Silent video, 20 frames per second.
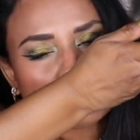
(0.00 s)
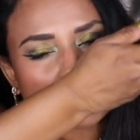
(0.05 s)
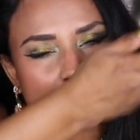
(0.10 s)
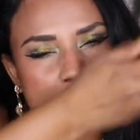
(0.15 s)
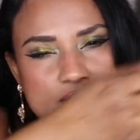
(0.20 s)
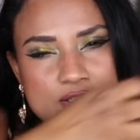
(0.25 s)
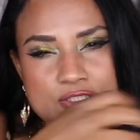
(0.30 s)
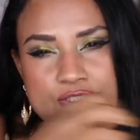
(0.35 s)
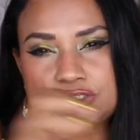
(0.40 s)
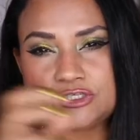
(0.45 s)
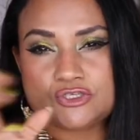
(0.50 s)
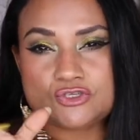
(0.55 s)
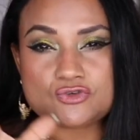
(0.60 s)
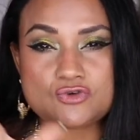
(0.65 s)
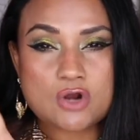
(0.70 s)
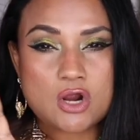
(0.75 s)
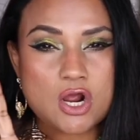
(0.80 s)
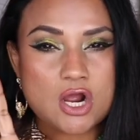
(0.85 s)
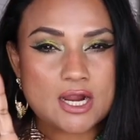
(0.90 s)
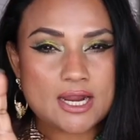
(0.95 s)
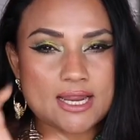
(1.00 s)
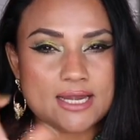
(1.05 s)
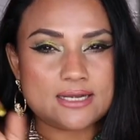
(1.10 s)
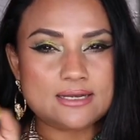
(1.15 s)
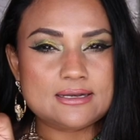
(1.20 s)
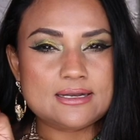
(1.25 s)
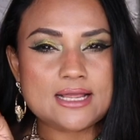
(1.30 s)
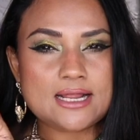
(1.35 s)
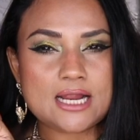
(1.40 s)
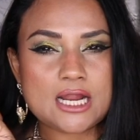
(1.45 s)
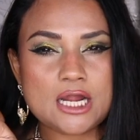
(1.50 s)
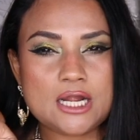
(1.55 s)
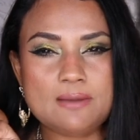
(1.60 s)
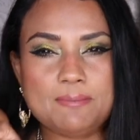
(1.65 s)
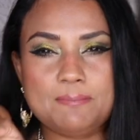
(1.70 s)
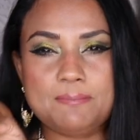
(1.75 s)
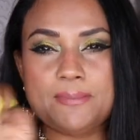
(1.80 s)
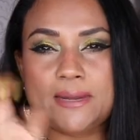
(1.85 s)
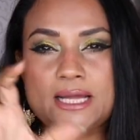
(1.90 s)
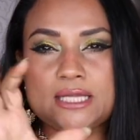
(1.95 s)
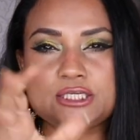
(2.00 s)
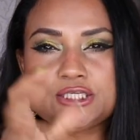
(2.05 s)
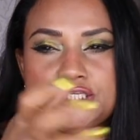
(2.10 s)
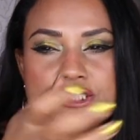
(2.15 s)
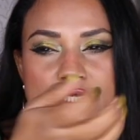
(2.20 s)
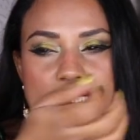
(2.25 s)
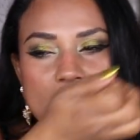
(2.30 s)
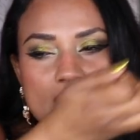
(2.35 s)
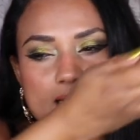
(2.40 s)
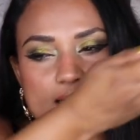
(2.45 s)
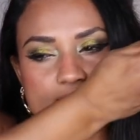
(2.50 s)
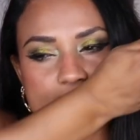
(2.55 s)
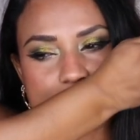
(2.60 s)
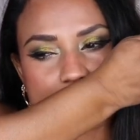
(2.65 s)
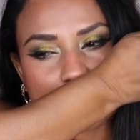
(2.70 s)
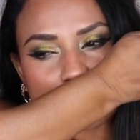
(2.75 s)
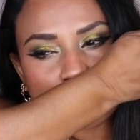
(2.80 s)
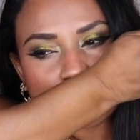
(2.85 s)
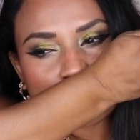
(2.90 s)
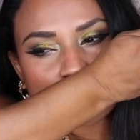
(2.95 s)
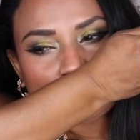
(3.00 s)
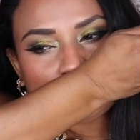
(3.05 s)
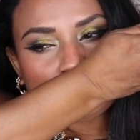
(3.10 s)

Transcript: strong and that kind of punchy. And it's a,